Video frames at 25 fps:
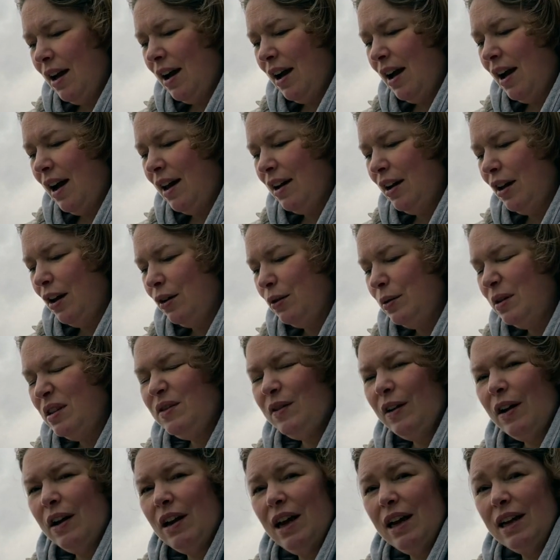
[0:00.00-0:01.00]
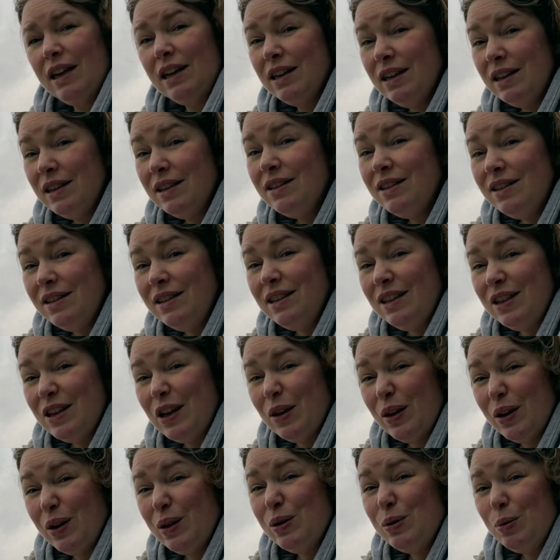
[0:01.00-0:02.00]
and I always felt like, you
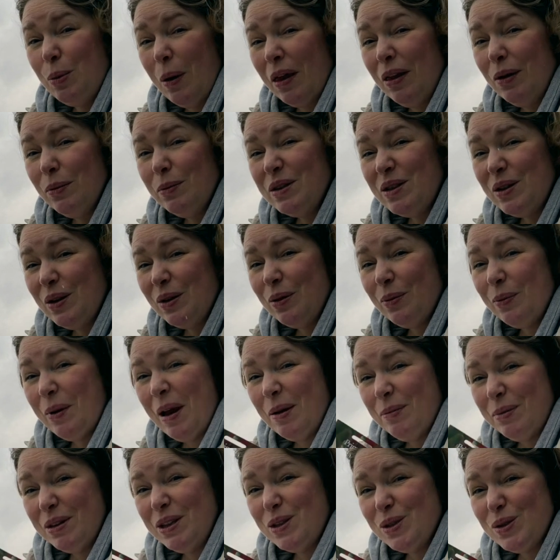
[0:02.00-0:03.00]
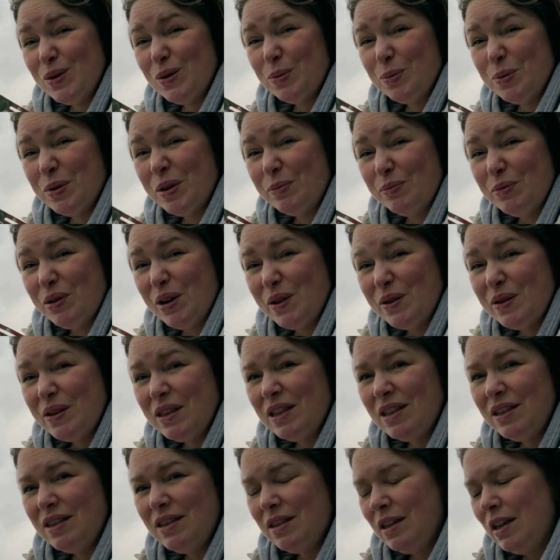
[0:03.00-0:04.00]
know, the good weather was on the way when you saw
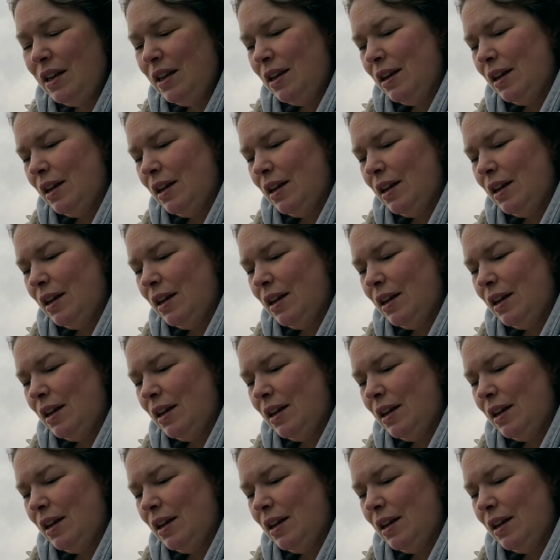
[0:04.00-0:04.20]
primroses.